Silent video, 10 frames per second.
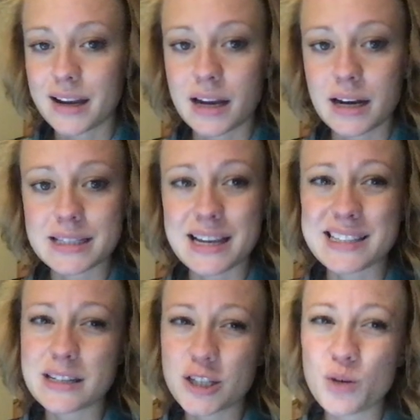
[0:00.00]
And it says,
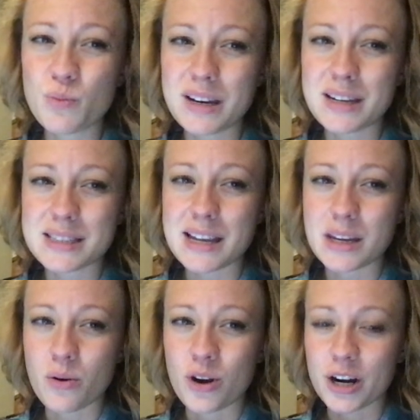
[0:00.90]
did you mean to say
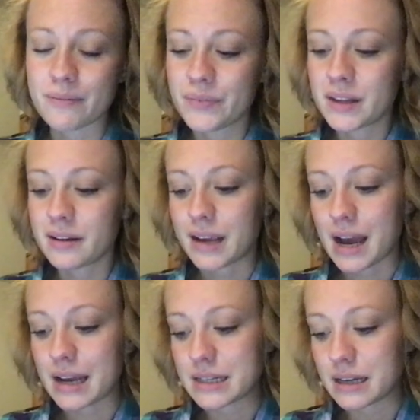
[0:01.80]
your? Yeah,
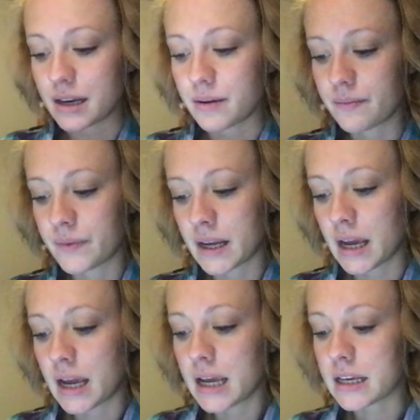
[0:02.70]
I did.
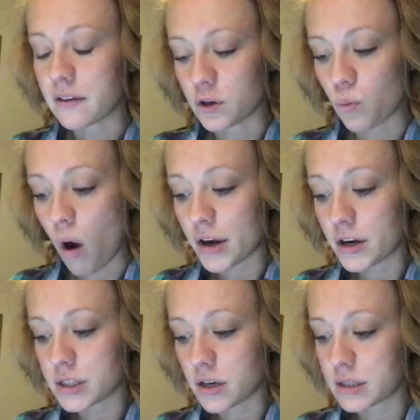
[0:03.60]
If your water
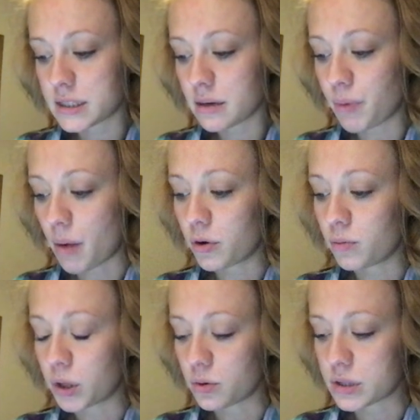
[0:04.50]
starts to bubble,
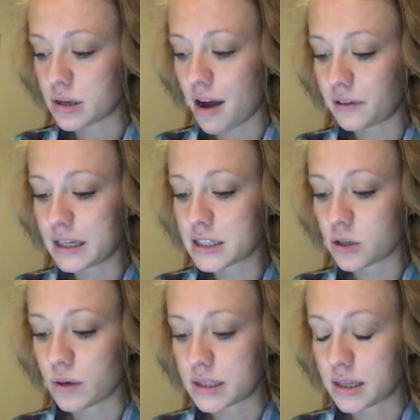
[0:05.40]
blow softly so
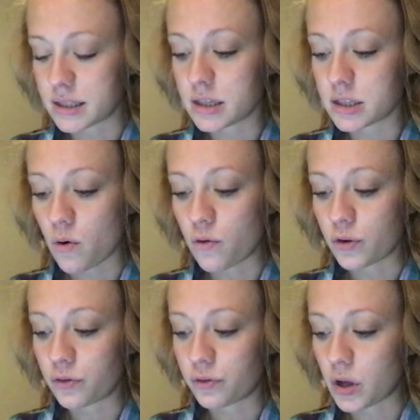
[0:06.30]
it doesn't
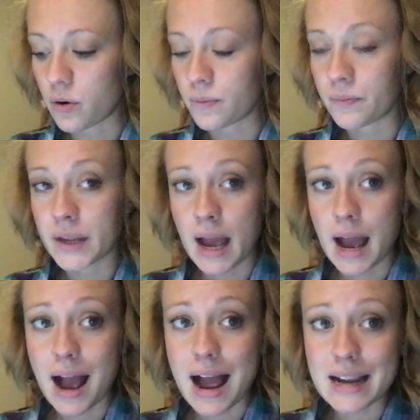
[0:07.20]
overflow.
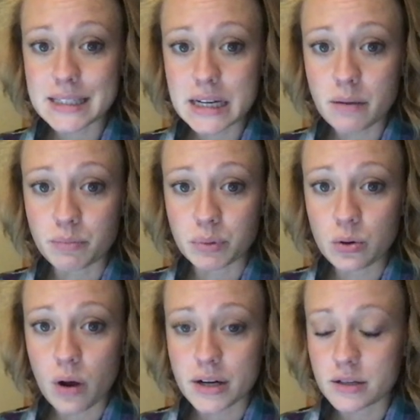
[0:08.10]
I see a blue
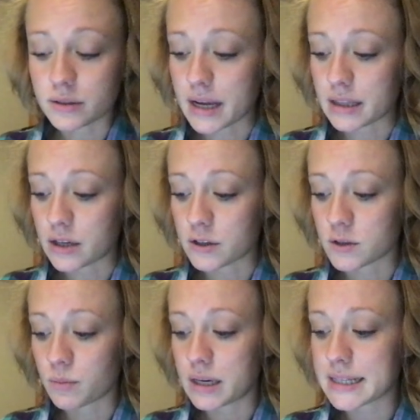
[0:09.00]
underline there, so
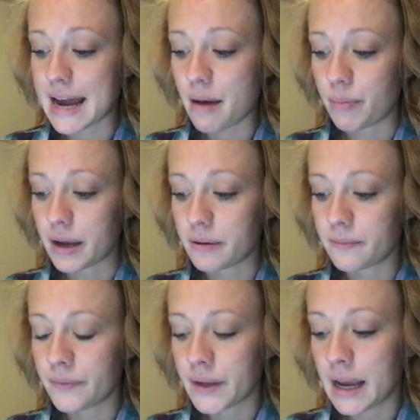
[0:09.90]
I'm going to tap it,
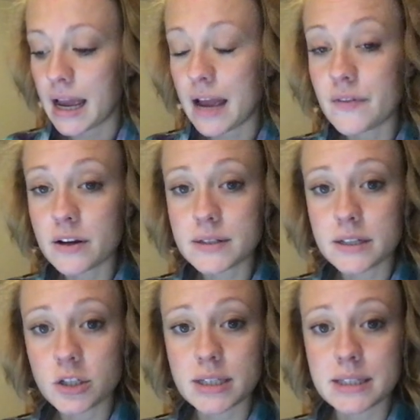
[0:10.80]
and they're
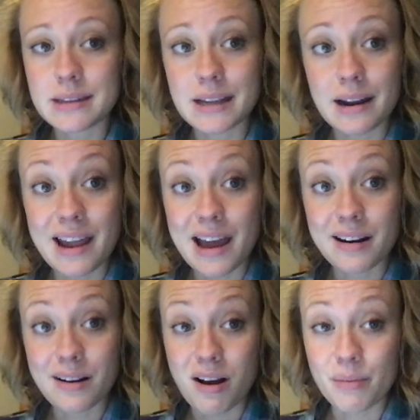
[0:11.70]
suggesting that I add a
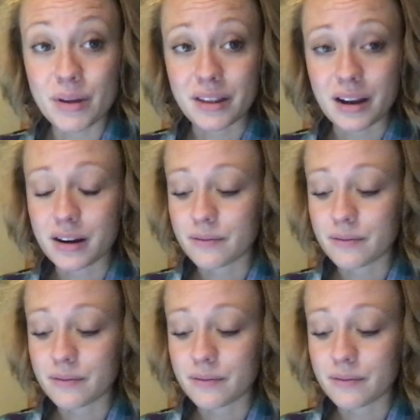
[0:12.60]
comma there.